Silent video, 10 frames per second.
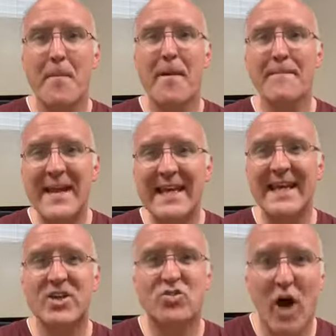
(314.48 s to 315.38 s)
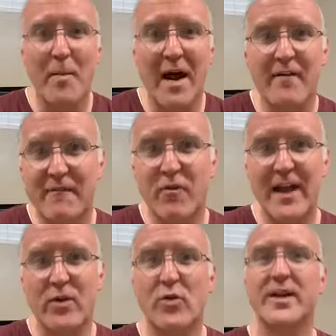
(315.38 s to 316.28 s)
making a drama for
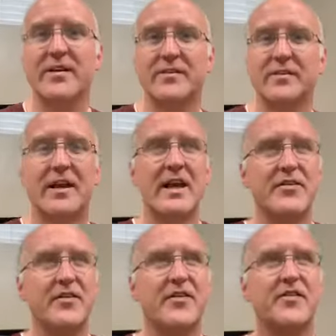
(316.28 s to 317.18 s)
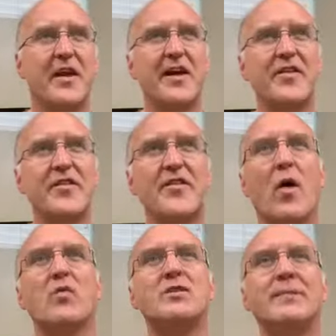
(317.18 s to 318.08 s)
that audience. This is
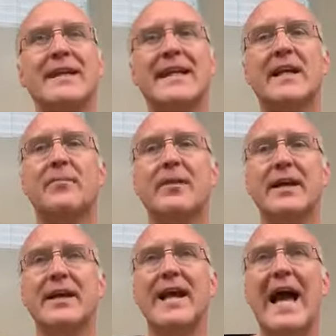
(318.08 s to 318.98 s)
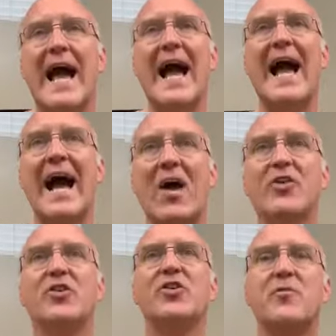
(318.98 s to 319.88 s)
ultimately going to be how
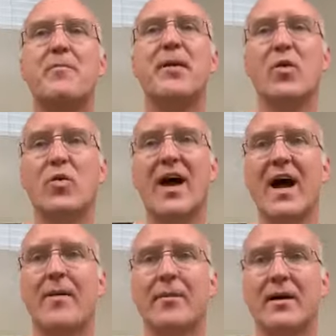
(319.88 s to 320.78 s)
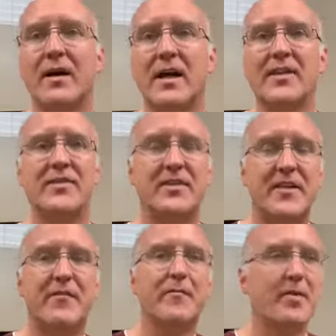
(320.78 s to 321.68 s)
you build up
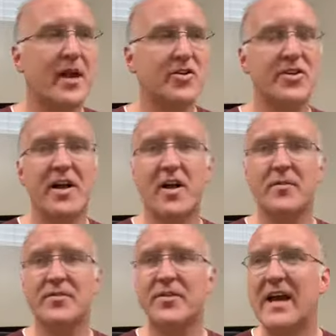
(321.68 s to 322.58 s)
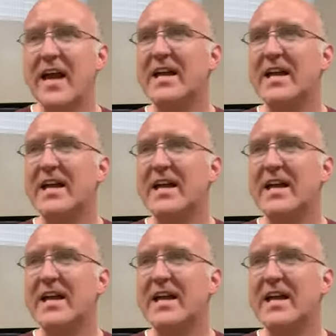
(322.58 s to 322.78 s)
different production arms,